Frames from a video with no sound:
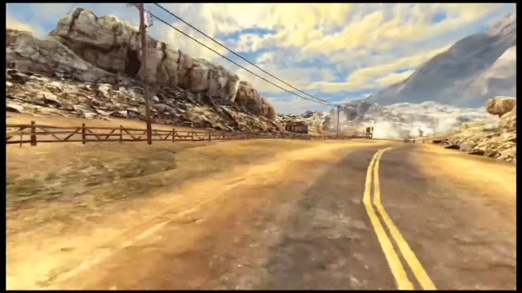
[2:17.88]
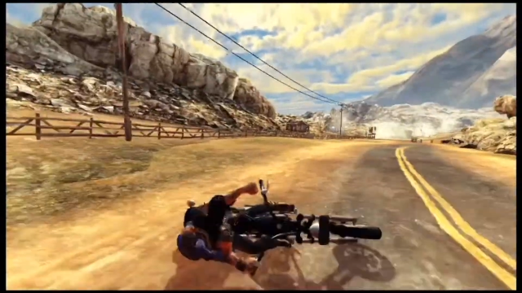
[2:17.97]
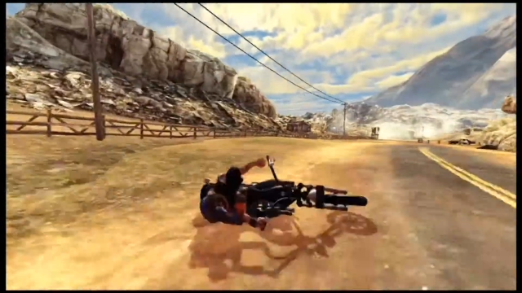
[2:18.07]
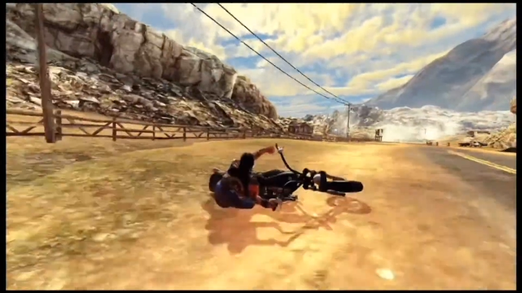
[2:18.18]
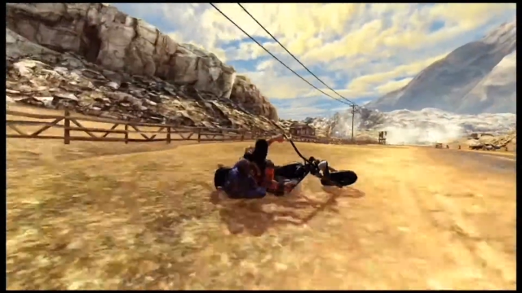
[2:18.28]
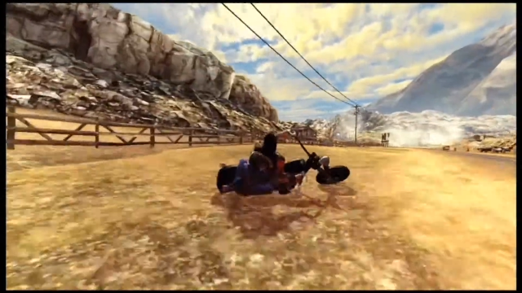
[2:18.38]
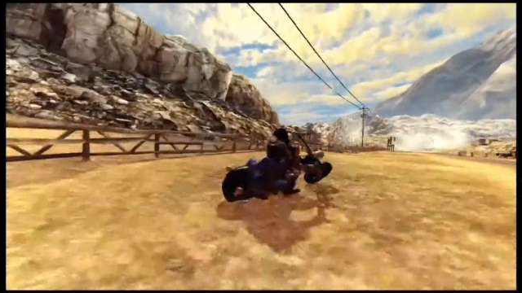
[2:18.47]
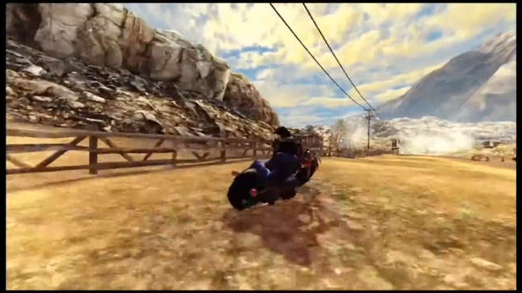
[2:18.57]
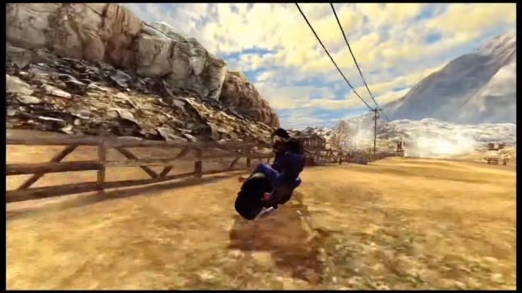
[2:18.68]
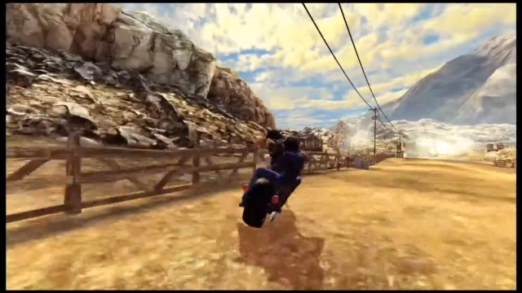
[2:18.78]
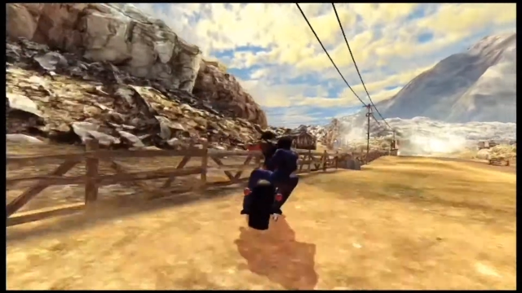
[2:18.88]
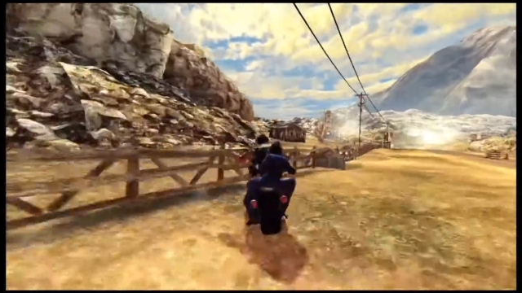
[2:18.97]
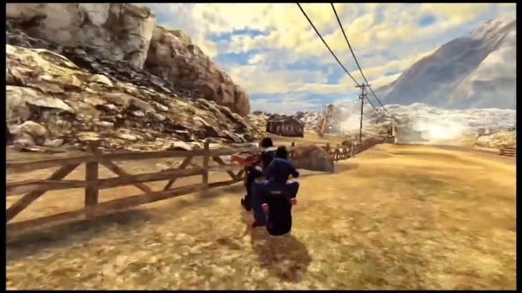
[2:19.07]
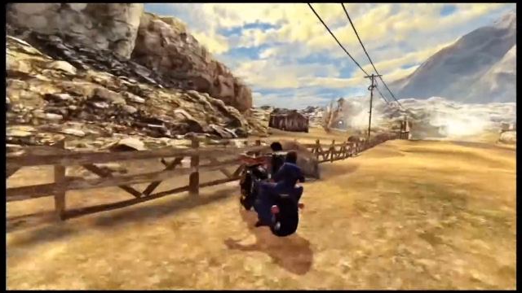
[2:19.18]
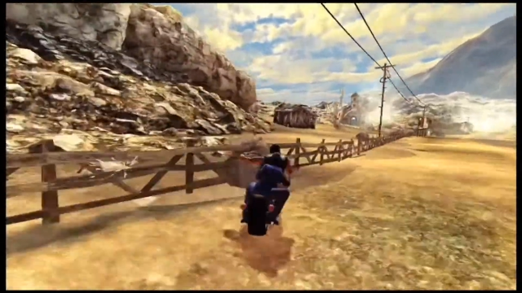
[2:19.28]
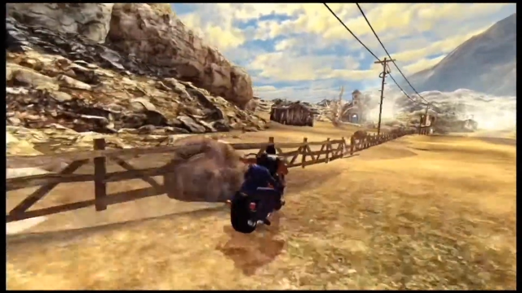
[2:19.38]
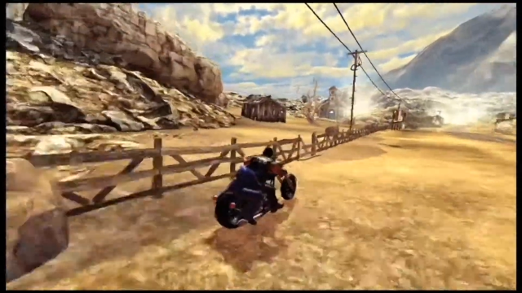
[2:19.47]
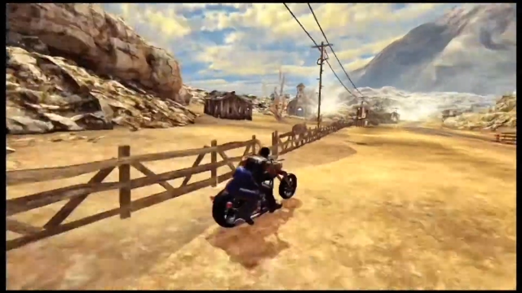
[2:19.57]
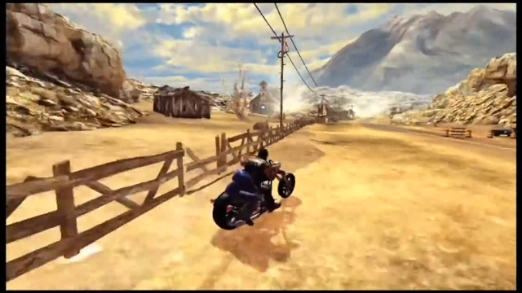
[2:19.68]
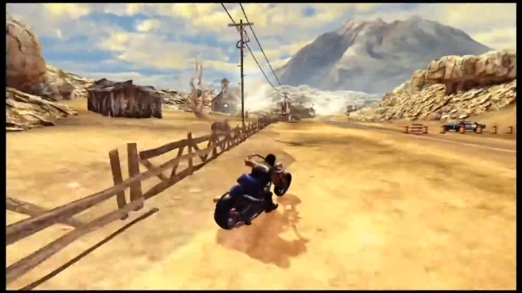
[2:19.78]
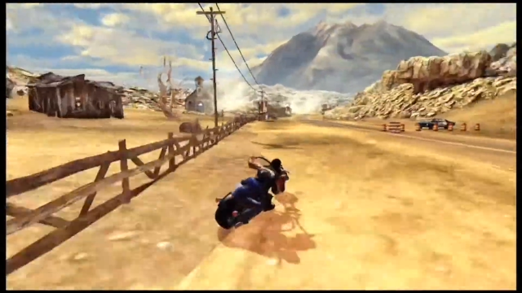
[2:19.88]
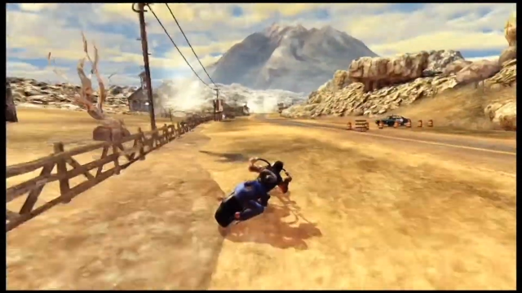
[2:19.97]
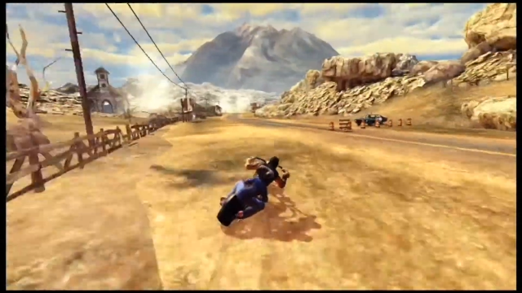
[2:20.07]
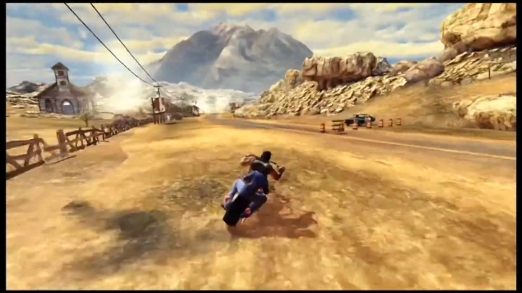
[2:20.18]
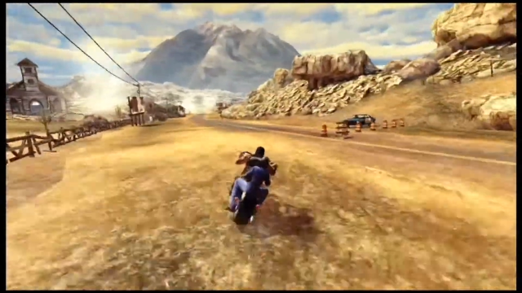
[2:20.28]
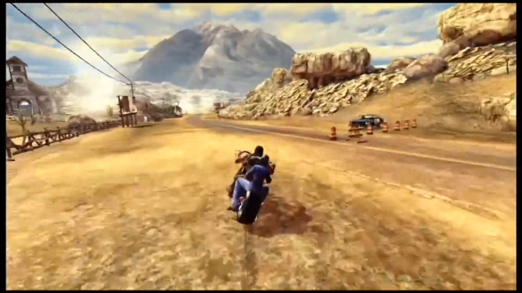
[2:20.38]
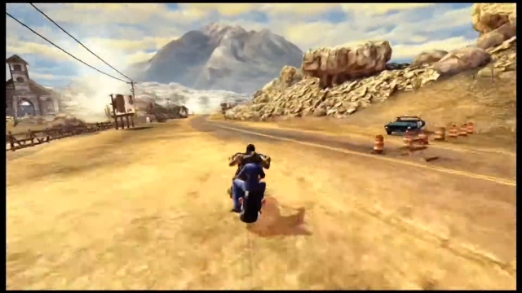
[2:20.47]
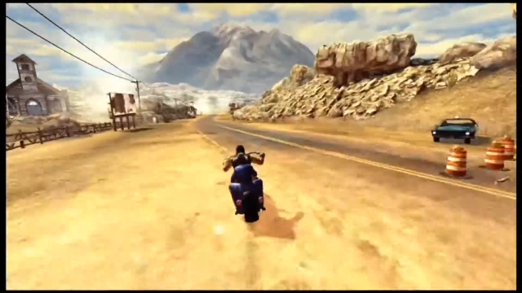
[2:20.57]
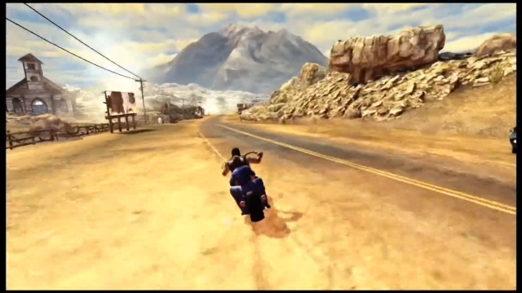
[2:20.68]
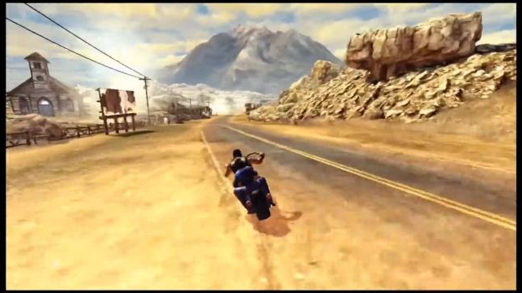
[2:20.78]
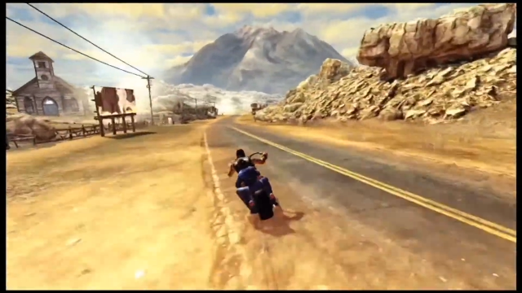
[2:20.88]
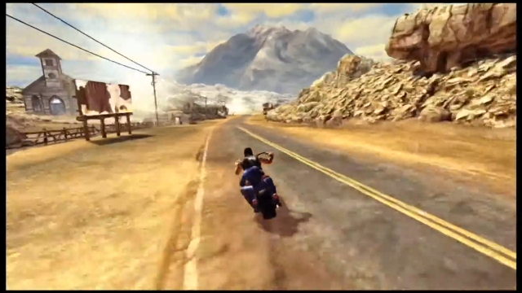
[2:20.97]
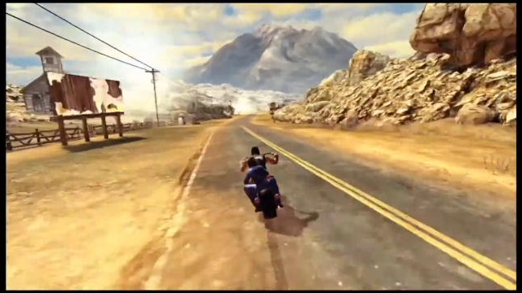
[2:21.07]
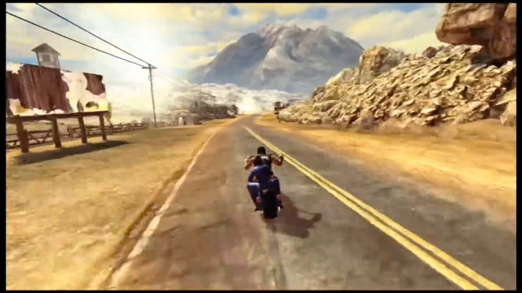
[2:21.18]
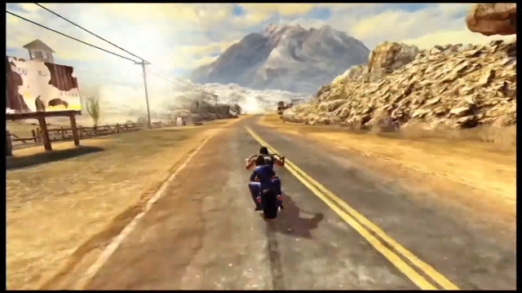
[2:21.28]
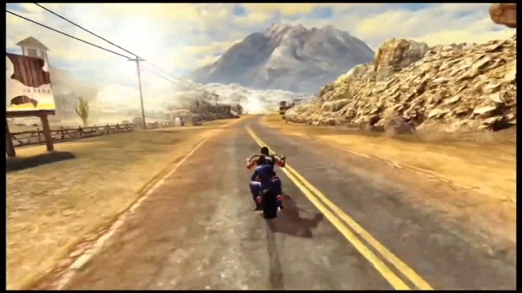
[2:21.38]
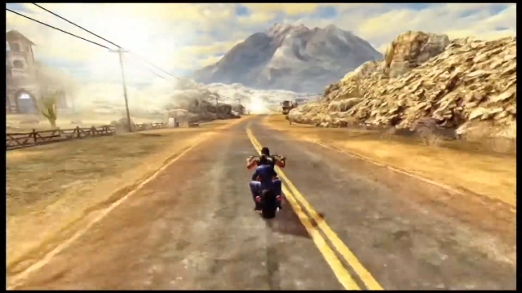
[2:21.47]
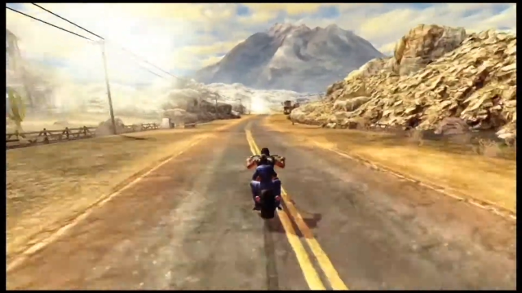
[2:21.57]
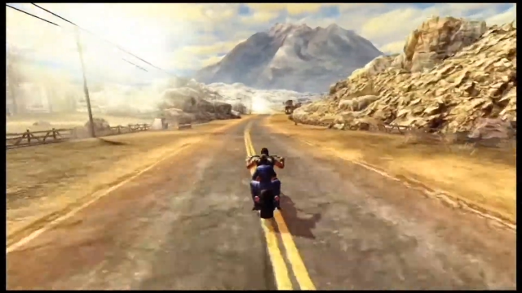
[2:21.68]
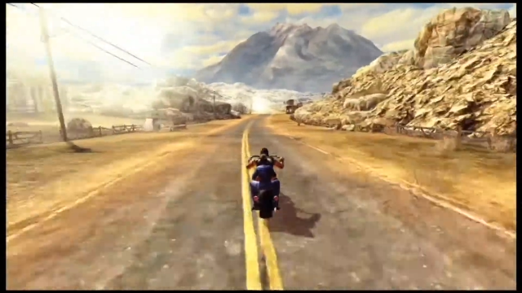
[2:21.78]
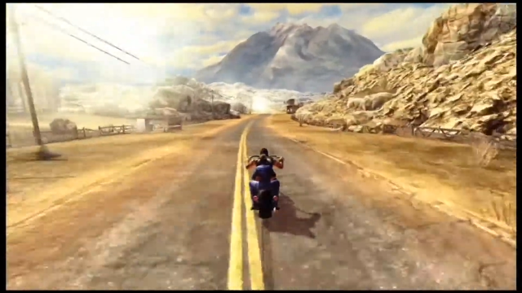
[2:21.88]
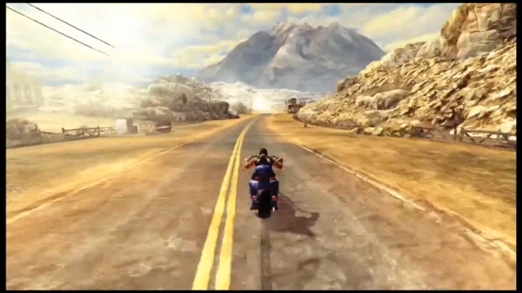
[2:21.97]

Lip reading: No face is visible, so there are no lips to read.